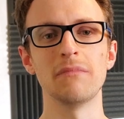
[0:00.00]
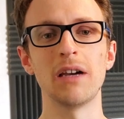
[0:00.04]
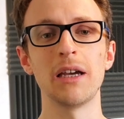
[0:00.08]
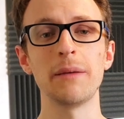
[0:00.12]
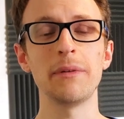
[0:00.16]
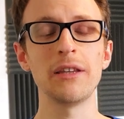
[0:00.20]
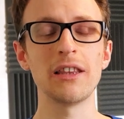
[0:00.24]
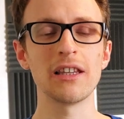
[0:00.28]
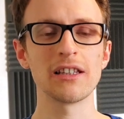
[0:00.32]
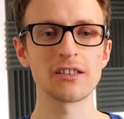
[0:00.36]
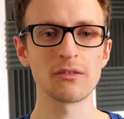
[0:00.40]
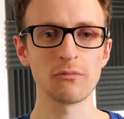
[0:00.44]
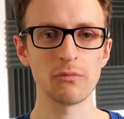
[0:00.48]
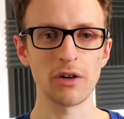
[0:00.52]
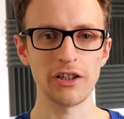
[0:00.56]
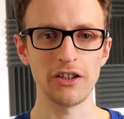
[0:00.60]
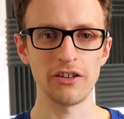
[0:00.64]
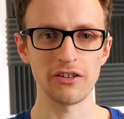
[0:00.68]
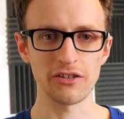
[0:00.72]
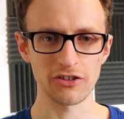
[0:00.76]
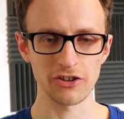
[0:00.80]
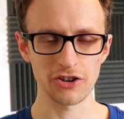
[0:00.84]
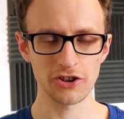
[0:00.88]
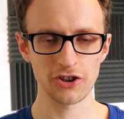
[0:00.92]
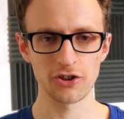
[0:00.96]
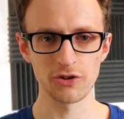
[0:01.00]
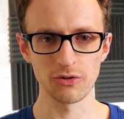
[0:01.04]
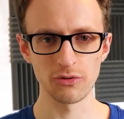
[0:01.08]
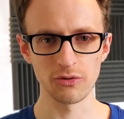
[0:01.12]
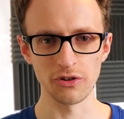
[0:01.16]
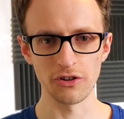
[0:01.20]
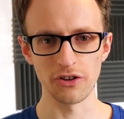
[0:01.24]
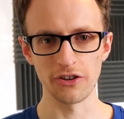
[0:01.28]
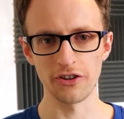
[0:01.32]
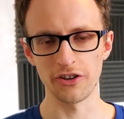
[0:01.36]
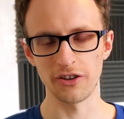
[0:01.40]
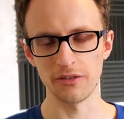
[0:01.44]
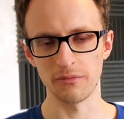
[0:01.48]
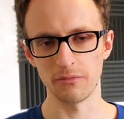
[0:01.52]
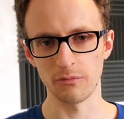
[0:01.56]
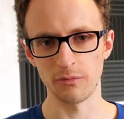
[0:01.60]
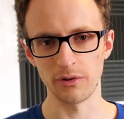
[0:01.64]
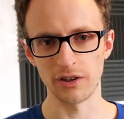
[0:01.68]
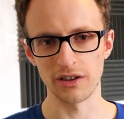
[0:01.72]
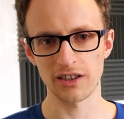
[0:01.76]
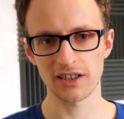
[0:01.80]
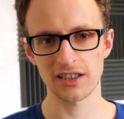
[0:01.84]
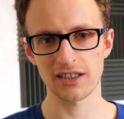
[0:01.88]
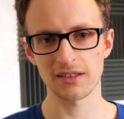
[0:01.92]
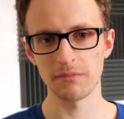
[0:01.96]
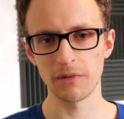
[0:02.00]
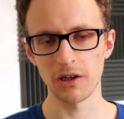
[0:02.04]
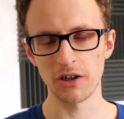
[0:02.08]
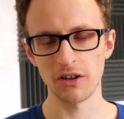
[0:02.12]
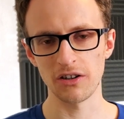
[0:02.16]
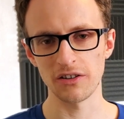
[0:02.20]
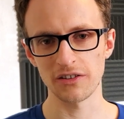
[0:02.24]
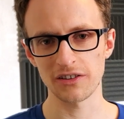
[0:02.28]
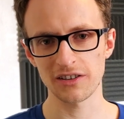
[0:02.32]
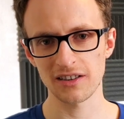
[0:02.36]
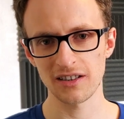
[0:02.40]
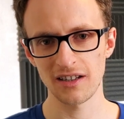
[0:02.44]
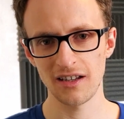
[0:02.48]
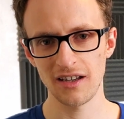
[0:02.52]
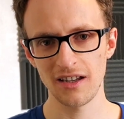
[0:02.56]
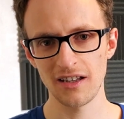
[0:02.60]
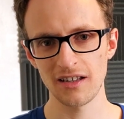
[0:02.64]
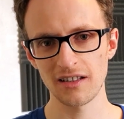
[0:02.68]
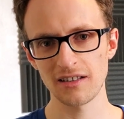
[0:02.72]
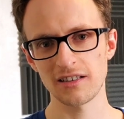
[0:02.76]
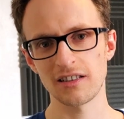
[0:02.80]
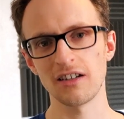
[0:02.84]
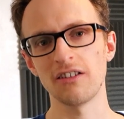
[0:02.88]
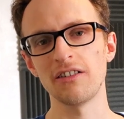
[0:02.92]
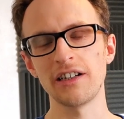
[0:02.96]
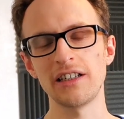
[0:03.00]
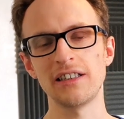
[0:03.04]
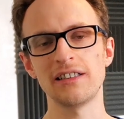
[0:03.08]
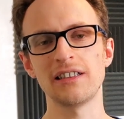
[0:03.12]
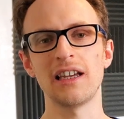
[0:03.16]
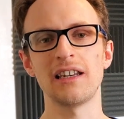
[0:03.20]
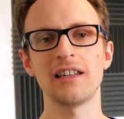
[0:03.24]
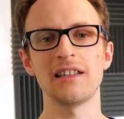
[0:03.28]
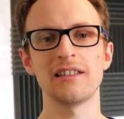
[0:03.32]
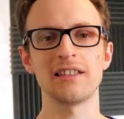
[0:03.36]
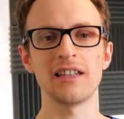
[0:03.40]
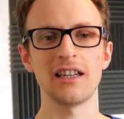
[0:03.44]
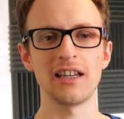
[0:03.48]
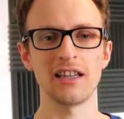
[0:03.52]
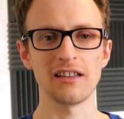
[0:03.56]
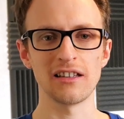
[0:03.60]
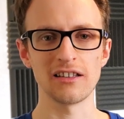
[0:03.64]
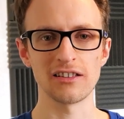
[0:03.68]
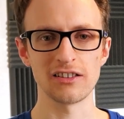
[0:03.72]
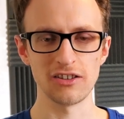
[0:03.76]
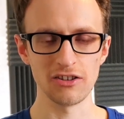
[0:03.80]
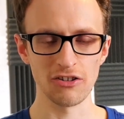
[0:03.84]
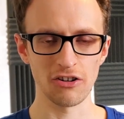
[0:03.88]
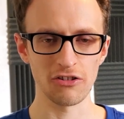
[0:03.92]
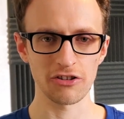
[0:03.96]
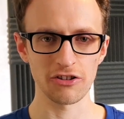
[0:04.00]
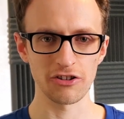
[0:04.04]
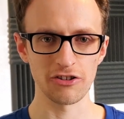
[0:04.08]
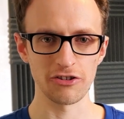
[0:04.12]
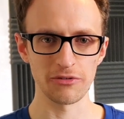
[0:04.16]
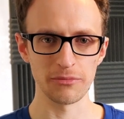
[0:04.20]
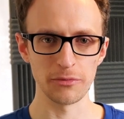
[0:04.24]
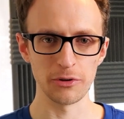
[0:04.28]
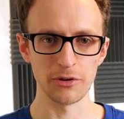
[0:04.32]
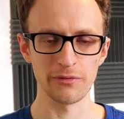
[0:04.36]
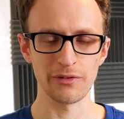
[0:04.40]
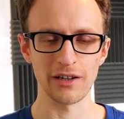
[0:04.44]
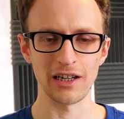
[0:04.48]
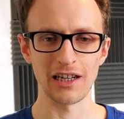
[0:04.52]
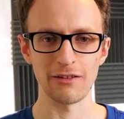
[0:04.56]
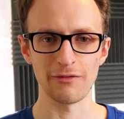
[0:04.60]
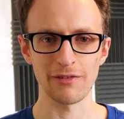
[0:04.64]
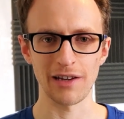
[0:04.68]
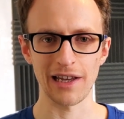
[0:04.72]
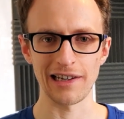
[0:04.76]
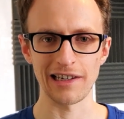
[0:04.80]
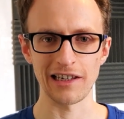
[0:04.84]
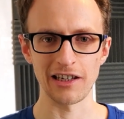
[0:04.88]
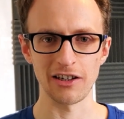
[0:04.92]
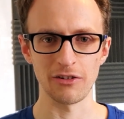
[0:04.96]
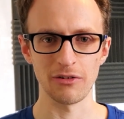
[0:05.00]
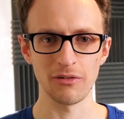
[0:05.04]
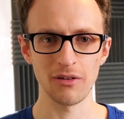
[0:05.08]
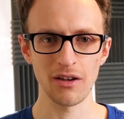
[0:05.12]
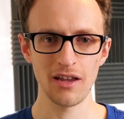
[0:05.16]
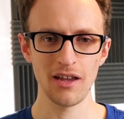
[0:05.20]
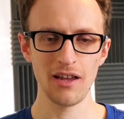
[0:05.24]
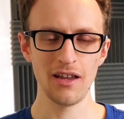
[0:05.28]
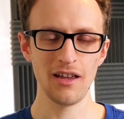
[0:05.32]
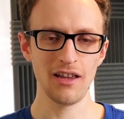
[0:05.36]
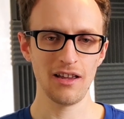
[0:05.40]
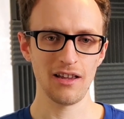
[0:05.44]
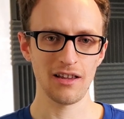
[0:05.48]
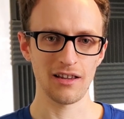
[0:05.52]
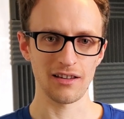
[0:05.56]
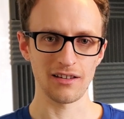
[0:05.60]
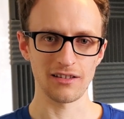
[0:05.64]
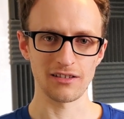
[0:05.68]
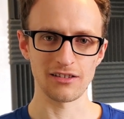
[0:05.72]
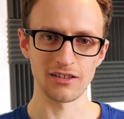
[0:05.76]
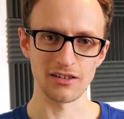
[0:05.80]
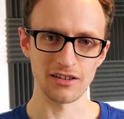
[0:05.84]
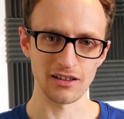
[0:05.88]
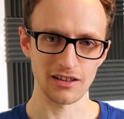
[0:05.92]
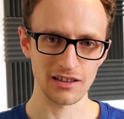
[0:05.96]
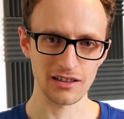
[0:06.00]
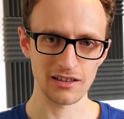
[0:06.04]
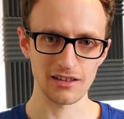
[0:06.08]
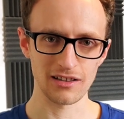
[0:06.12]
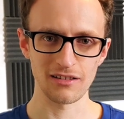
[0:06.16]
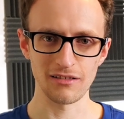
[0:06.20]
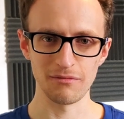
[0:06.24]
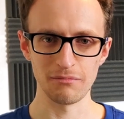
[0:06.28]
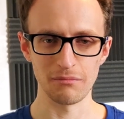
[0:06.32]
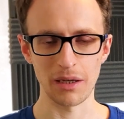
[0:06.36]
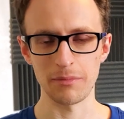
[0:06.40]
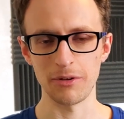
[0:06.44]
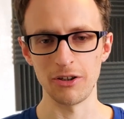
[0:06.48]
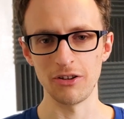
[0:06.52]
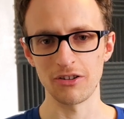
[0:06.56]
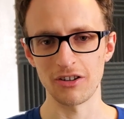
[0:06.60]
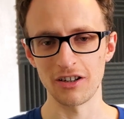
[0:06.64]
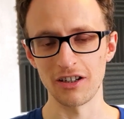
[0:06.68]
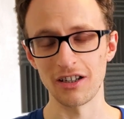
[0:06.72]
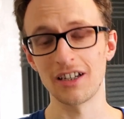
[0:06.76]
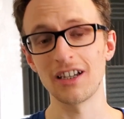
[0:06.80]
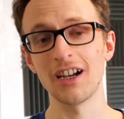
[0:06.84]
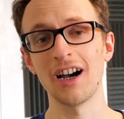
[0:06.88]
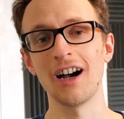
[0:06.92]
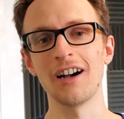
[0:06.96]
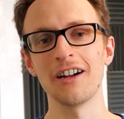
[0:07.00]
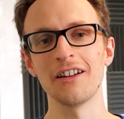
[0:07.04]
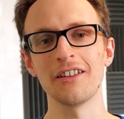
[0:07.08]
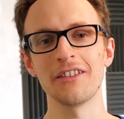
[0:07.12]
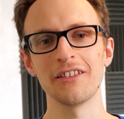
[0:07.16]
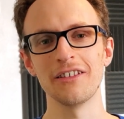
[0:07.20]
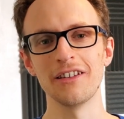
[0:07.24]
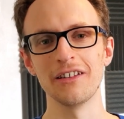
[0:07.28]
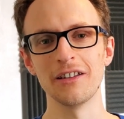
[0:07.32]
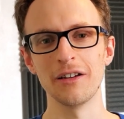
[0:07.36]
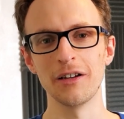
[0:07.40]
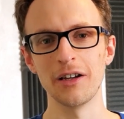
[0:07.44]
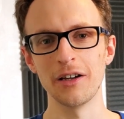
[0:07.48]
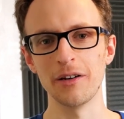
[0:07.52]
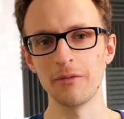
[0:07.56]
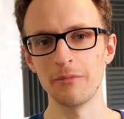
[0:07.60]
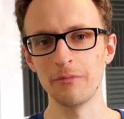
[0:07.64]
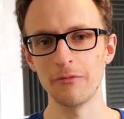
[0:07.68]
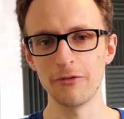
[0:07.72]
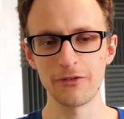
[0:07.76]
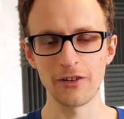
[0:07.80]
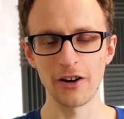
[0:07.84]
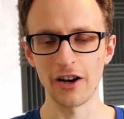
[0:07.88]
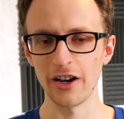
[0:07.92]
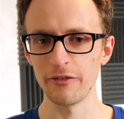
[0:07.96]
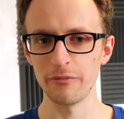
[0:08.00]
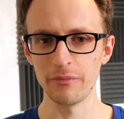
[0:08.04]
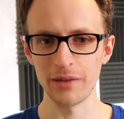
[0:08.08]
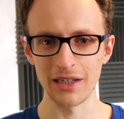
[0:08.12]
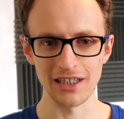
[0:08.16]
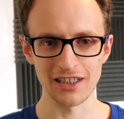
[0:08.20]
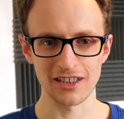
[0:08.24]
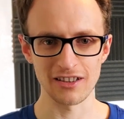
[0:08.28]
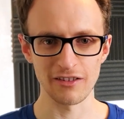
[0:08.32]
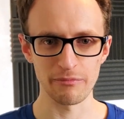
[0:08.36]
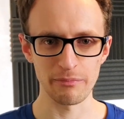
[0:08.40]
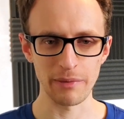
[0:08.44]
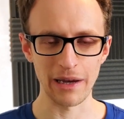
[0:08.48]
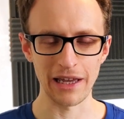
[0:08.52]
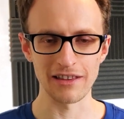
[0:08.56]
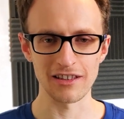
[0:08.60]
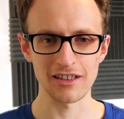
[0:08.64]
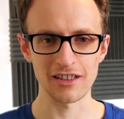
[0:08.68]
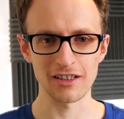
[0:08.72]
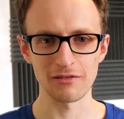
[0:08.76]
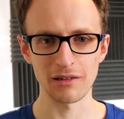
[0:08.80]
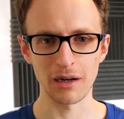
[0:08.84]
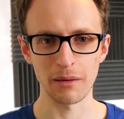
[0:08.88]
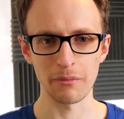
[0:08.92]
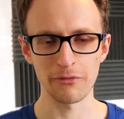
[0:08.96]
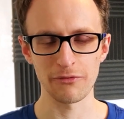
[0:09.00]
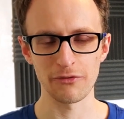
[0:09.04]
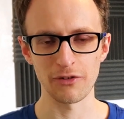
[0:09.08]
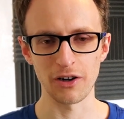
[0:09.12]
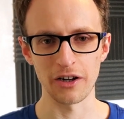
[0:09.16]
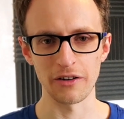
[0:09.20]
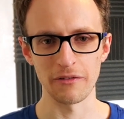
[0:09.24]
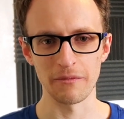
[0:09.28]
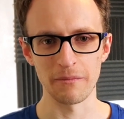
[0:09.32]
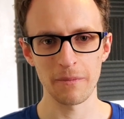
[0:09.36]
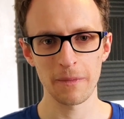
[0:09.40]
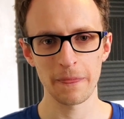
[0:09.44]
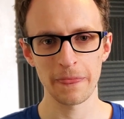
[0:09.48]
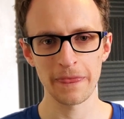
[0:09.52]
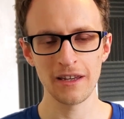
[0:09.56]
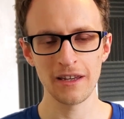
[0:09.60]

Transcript: Maybe there's a way you can shorten them with smart, tight editing that's not going to remove any value. It's going to maybe you can cut the five minutes of banter up front